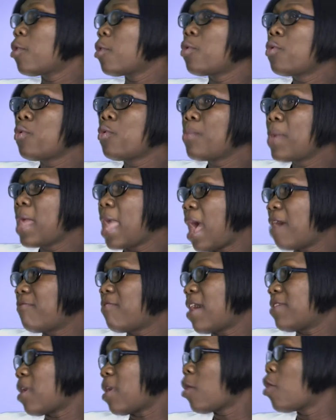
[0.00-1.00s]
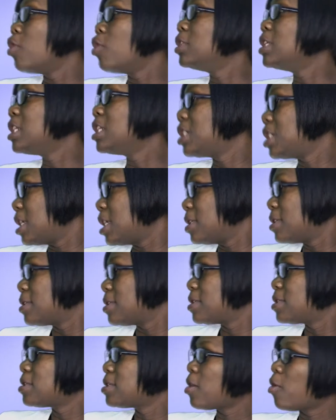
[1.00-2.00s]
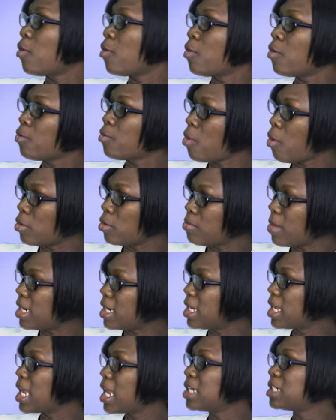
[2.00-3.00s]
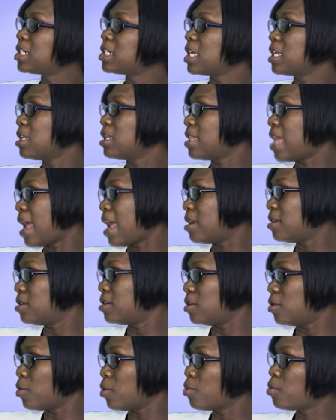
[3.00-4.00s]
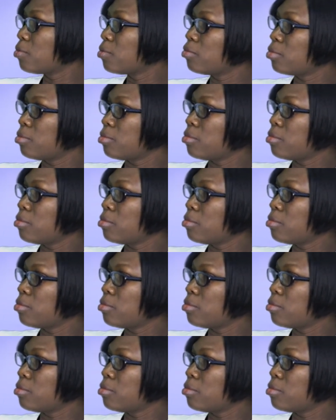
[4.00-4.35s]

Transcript: who may have other conditions or on medication that, you know,